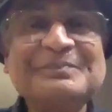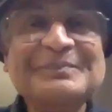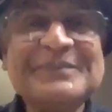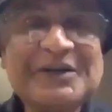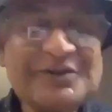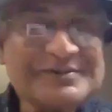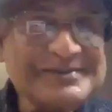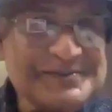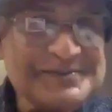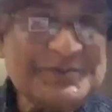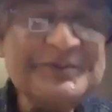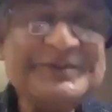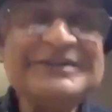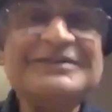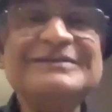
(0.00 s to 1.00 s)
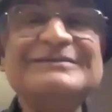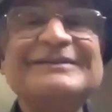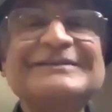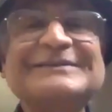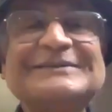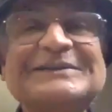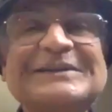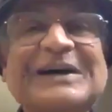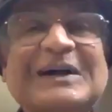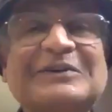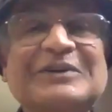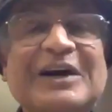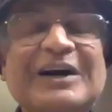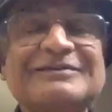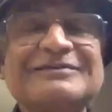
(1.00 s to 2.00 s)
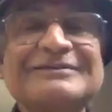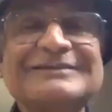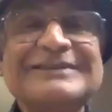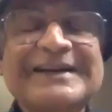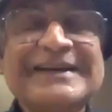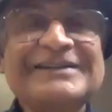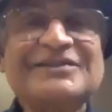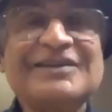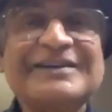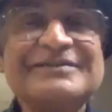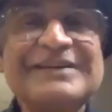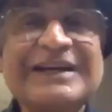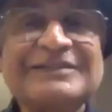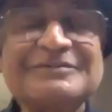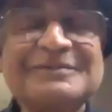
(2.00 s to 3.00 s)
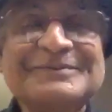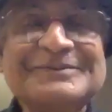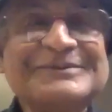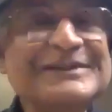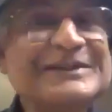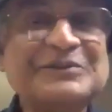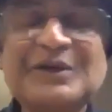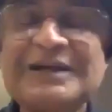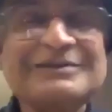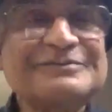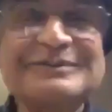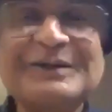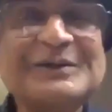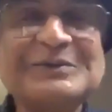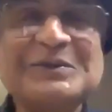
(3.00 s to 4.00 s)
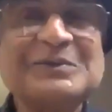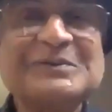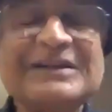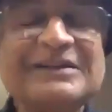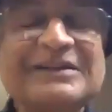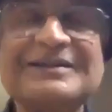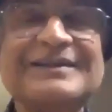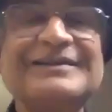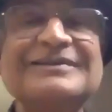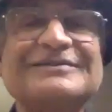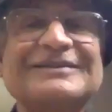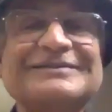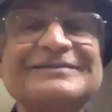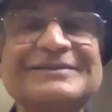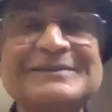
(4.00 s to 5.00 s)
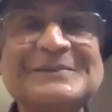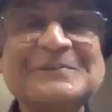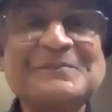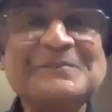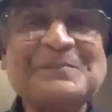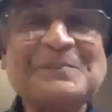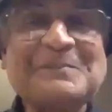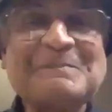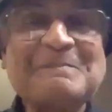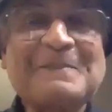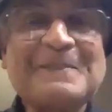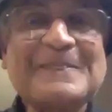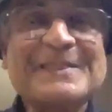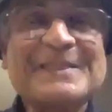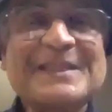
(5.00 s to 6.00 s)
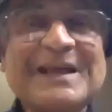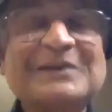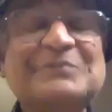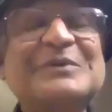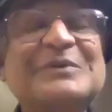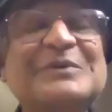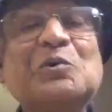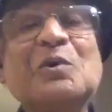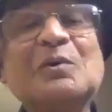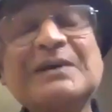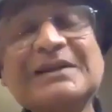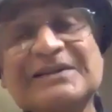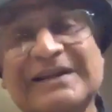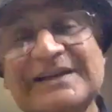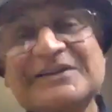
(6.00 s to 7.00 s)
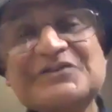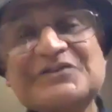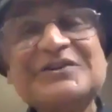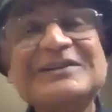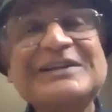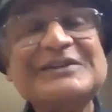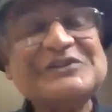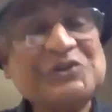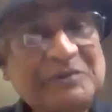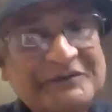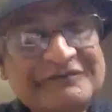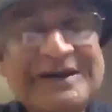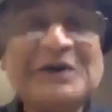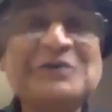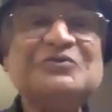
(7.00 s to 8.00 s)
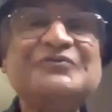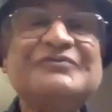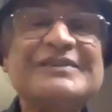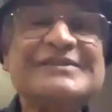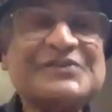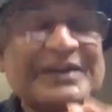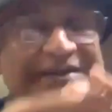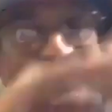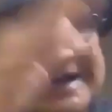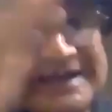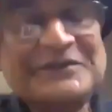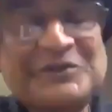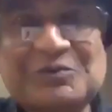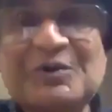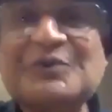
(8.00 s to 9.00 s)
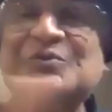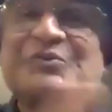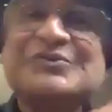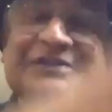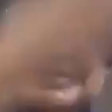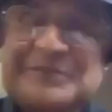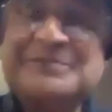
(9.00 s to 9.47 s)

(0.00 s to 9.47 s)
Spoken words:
Because we are not connected yet. We are not non-locally connected. That non-local connection has to be found first, and then you go to sleep.